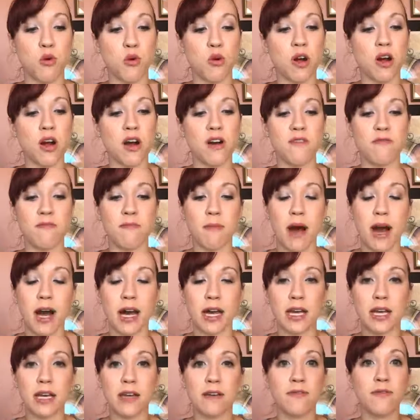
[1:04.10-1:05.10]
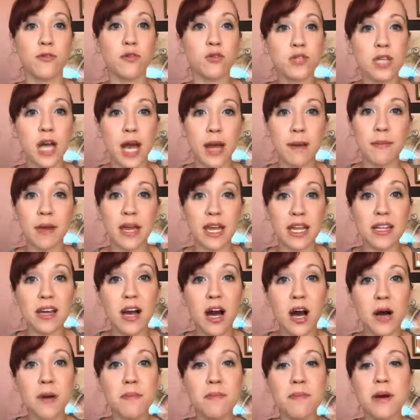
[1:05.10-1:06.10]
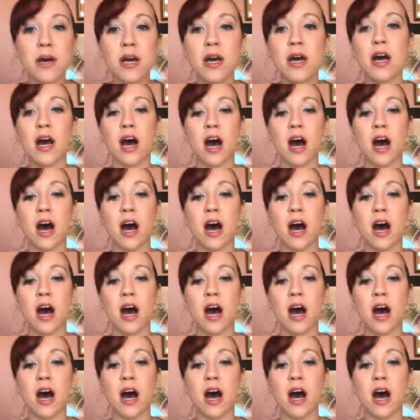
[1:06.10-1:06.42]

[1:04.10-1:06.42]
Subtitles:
more of my full-time income,